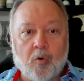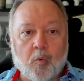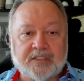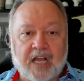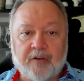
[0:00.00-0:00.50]

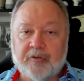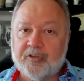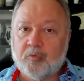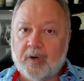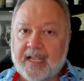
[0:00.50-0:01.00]
was
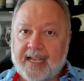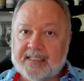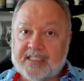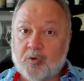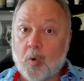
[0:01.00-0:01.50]
128
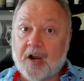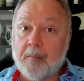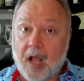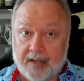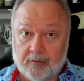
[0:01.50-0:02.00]
square
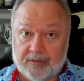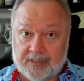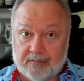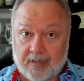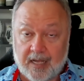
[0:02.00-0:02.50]
miles,
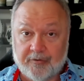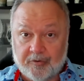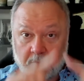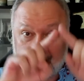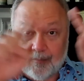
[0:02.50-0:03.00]

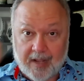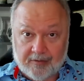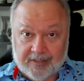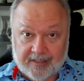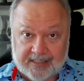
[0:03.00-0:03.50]
128
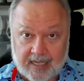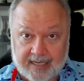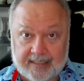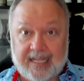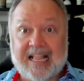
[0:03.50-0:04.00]
miles on a side.